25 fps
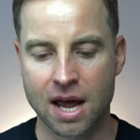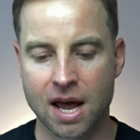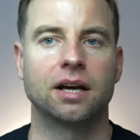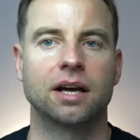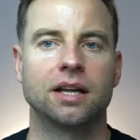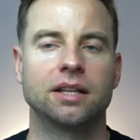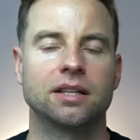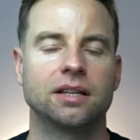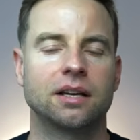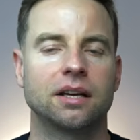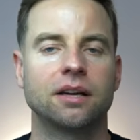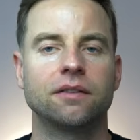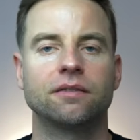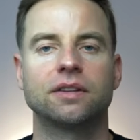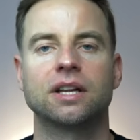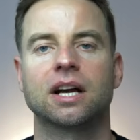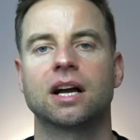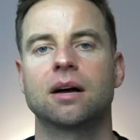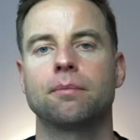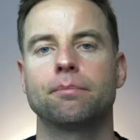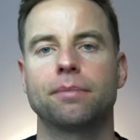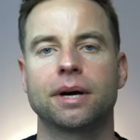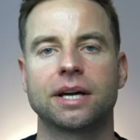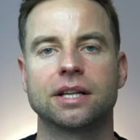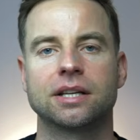And if the
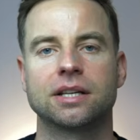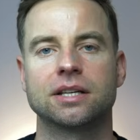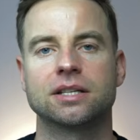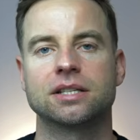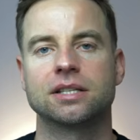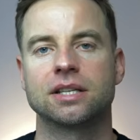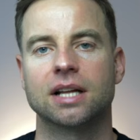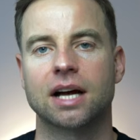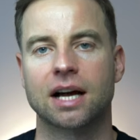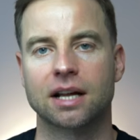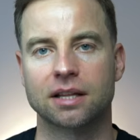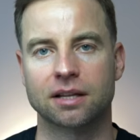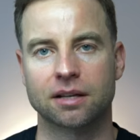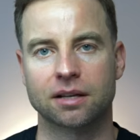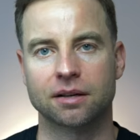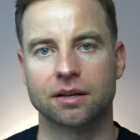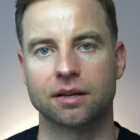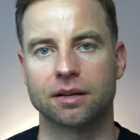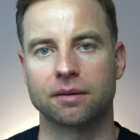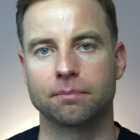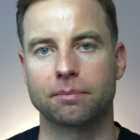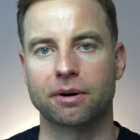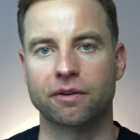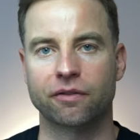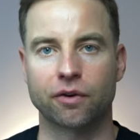campaign is not
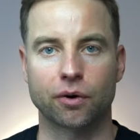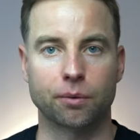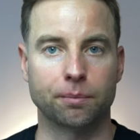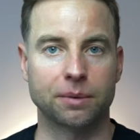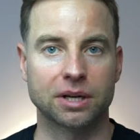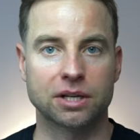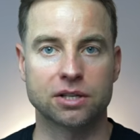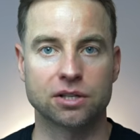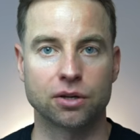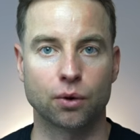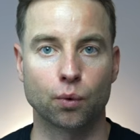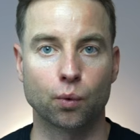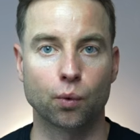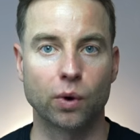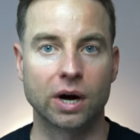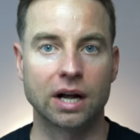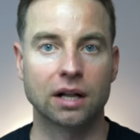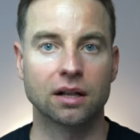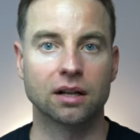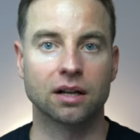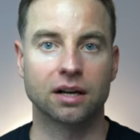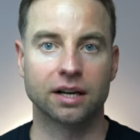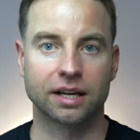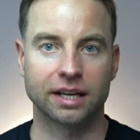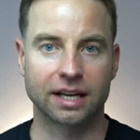performing so
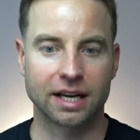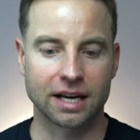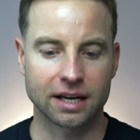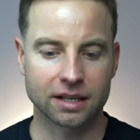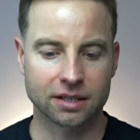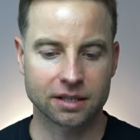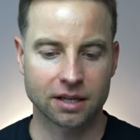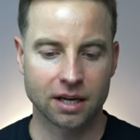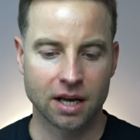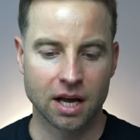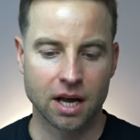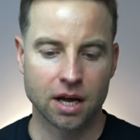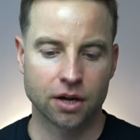well yet,